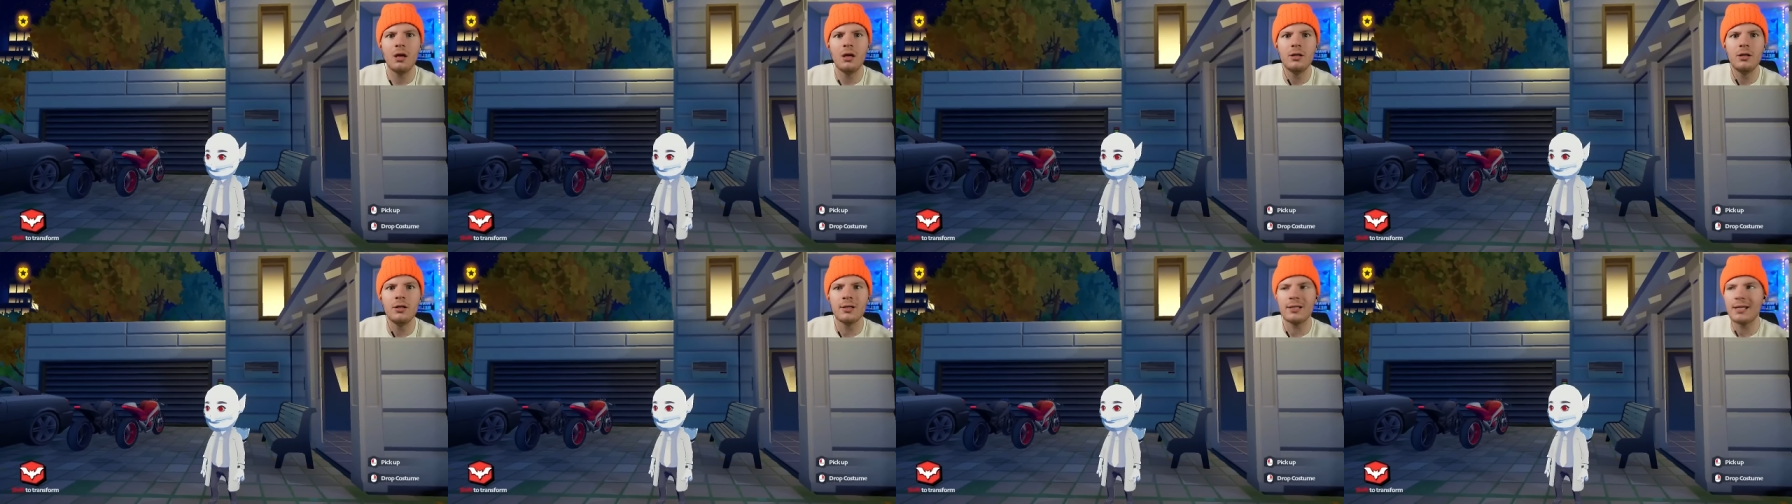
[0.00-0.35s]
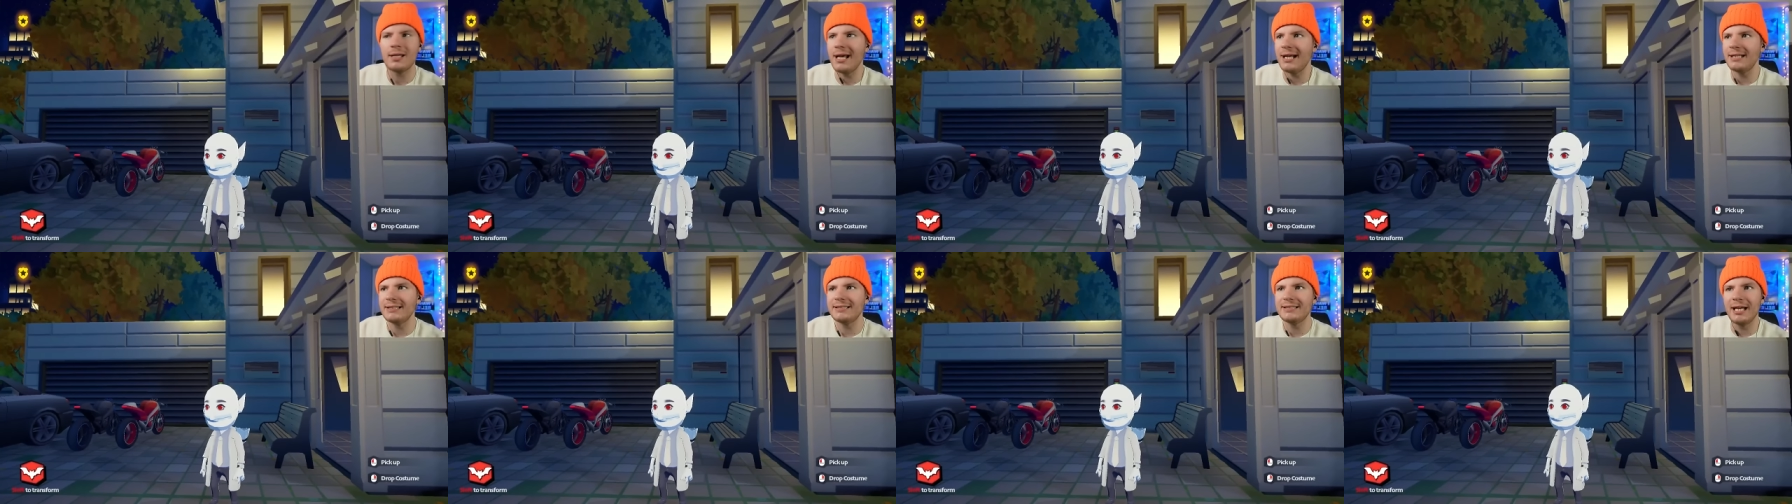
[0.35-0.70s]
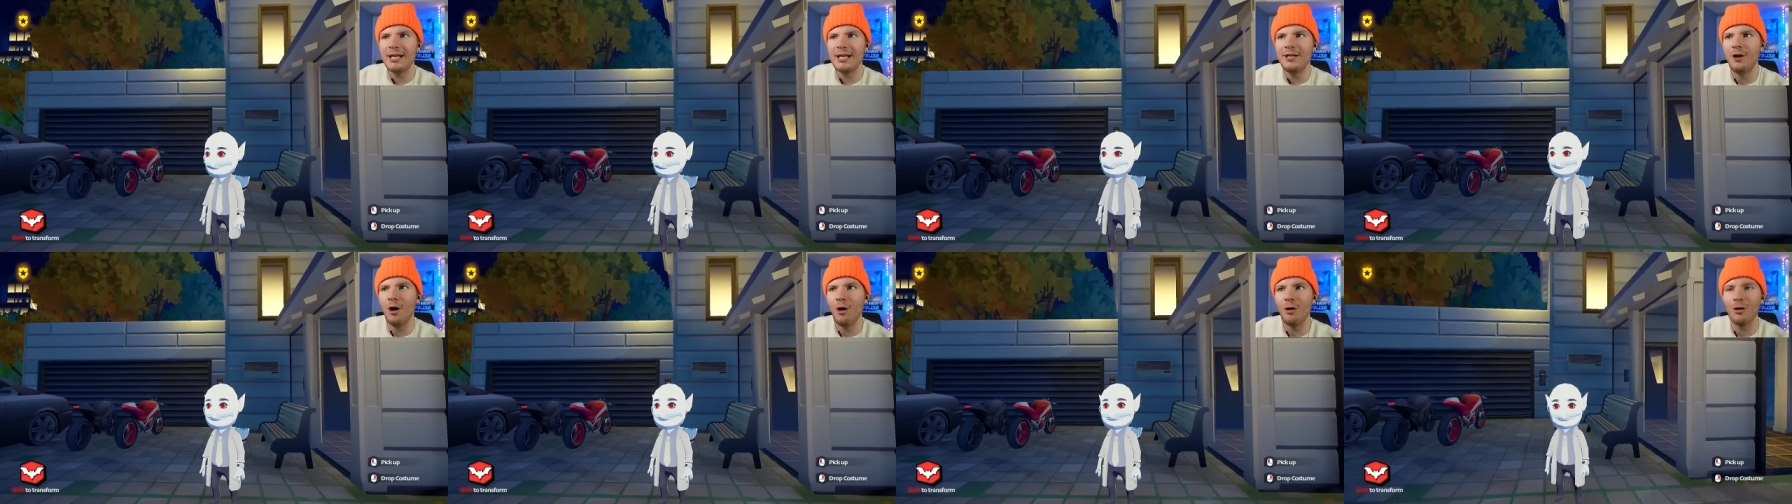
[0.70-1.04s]
You can't say
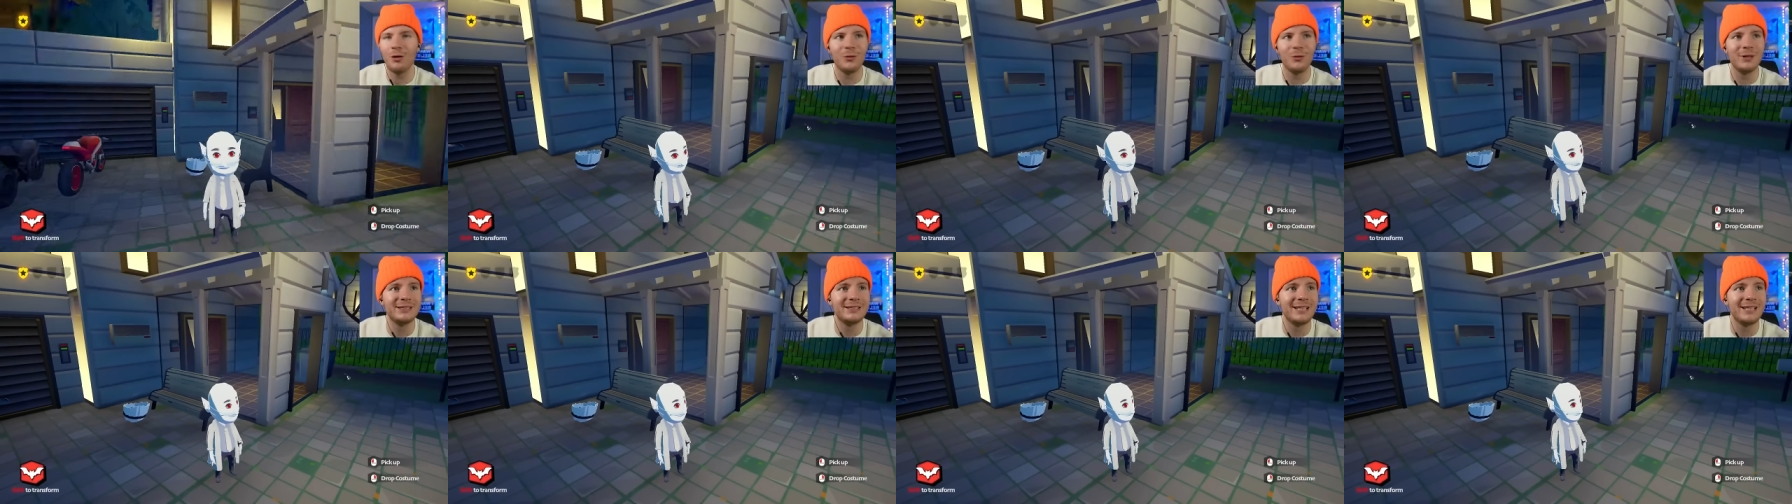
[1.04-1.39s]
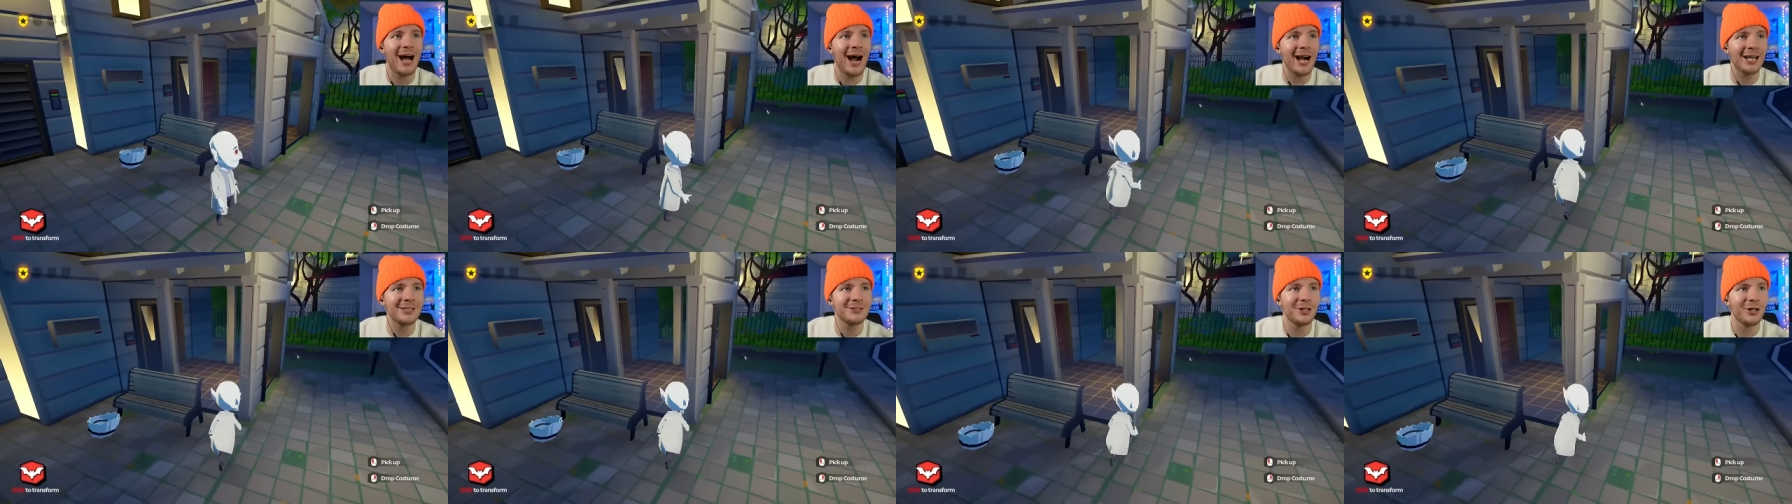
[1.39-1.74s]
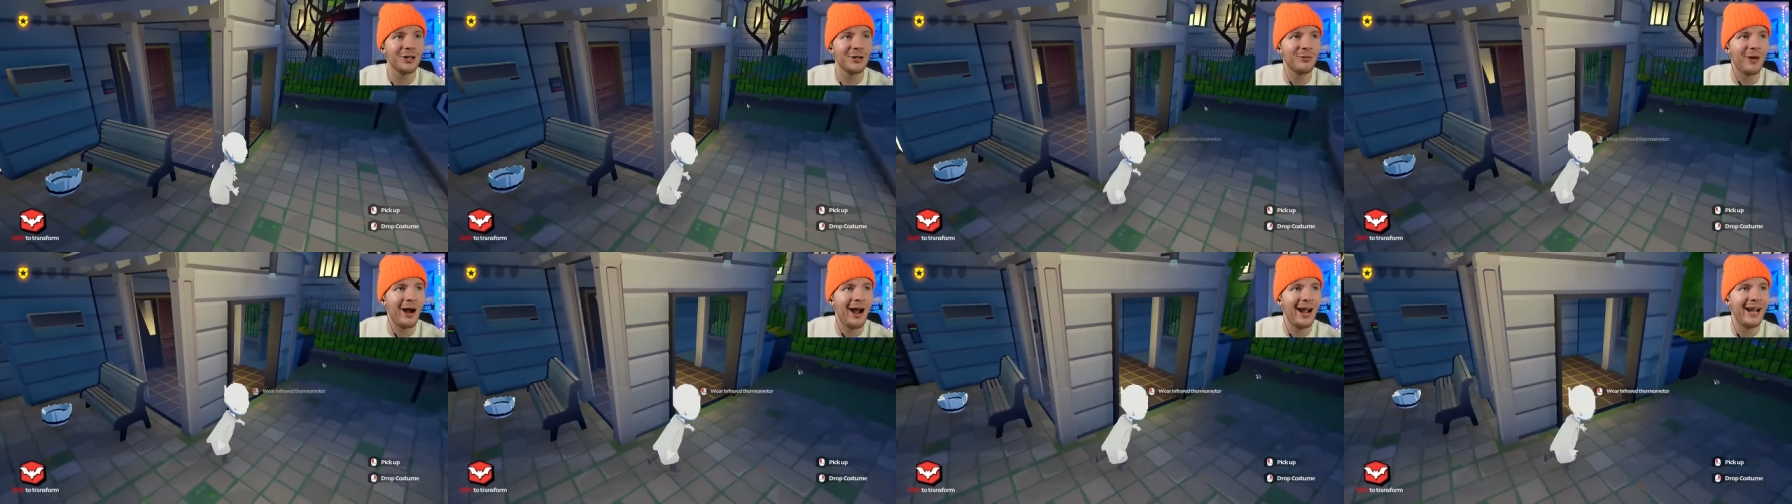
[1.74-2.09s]
no to a
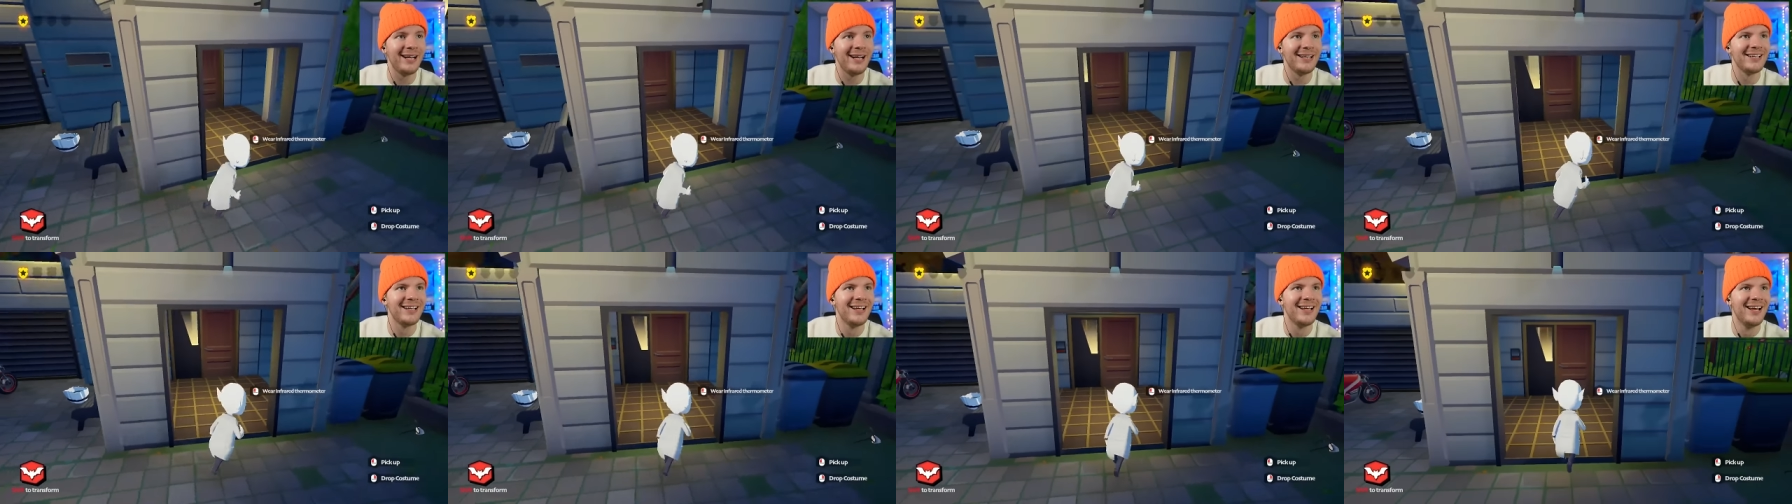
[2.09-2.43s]
doctor, right?